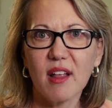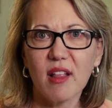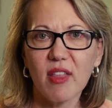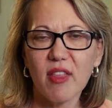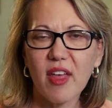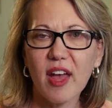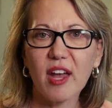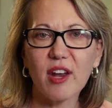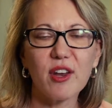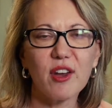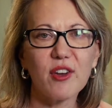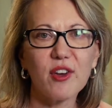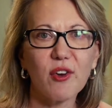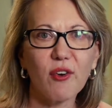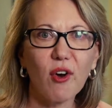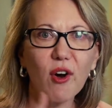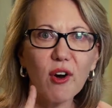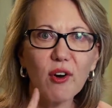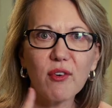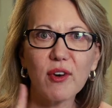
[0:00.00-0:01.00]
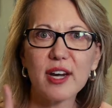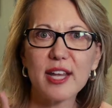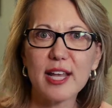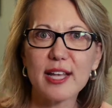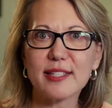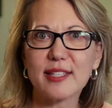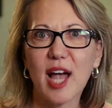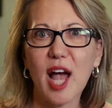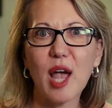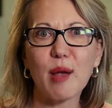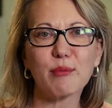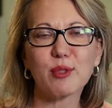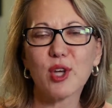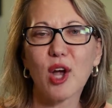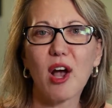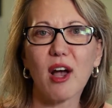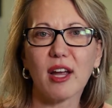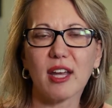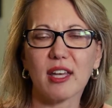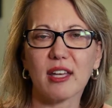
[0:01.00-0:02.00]
that you're already, as I'm
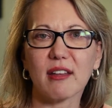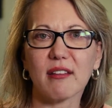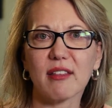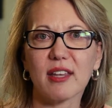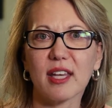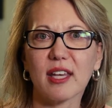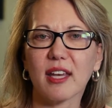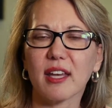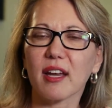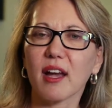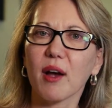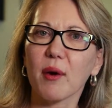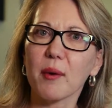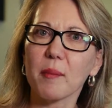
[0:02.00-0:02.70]
talking, thinking,